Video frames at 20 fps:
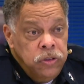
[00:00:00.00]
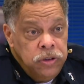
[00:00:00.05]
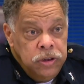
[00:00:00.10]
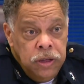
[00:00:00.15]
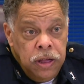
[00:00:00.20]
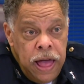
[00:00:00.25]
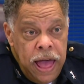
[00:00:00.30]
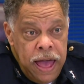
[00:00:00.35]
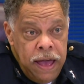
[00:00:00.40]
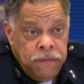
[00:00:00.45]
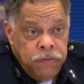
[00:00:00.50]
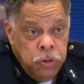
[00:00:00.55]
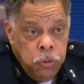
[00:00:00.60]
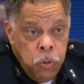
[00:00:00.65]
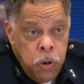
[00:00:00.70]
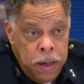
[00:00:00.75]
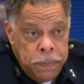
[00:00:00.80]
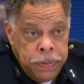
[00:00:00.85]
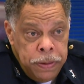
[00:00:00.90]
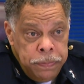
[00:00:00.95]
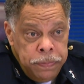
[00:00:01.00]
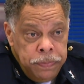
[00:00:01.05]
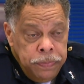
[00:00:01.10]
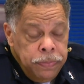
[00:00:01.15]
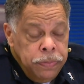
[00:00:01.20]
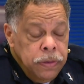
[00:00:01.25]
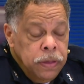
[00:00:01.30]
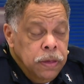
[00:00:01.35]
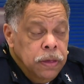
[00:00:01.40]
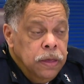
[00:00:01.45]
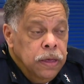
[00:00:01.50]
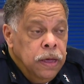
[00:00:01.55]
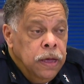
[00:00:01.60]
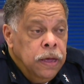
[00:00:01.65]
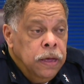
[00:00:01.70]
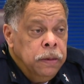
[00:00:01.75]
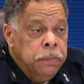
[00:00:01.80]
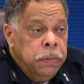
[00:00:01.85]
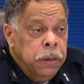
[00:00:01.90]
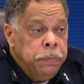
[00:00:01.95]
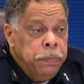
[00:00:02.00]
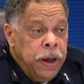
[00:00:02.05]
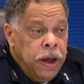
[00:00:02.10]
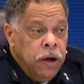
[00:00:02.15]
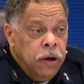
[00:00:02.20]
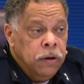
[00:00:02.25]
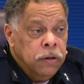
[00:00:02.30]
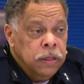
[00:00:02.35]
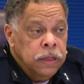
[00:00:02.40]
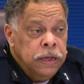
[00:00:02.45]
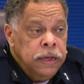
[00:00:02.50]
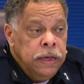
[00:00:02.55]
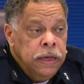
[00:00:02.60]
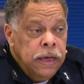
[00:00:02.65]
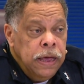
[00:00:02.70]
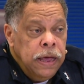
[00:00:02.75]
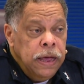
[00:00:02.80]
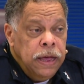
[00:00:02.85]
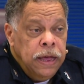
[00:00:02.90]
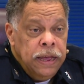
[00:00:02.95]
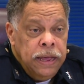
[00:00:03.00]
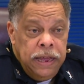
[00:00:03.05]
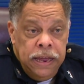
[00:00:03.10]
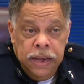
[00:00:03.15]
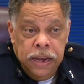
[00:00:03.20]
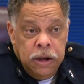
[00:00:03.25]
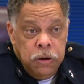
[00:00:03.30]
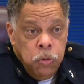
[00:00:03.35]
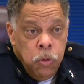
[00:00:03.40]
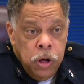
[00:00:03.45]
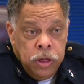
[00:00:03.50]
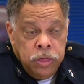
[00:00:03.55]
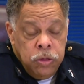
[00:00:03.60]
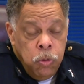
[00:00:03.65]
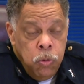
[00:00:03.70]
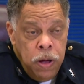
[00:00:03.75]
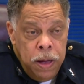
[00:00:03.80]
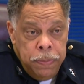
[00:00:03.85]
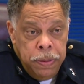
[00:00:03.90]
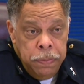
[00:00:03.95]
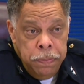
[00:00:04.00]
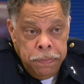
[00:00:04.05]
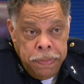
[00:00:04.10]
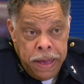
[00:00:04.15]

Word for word: still have the weapon. Um, apparently, uh, he didn't want the weapon